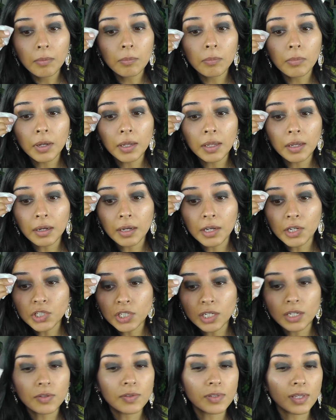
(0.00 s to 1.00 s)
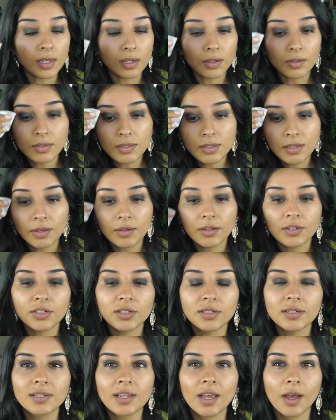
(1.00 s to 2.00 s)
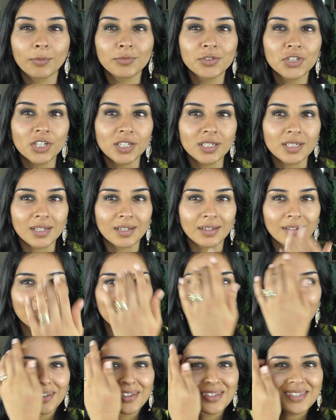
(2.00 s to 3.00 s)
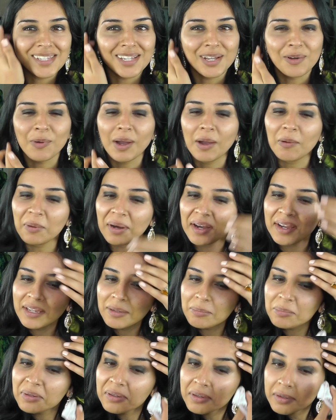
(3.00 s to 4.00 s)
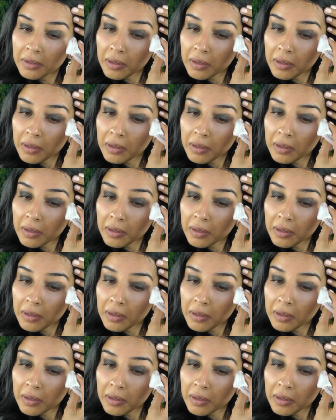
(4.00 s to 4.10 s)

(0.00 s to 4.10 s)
my eyeshadows out, so as you can tell I'm cheating by using a wet wipe.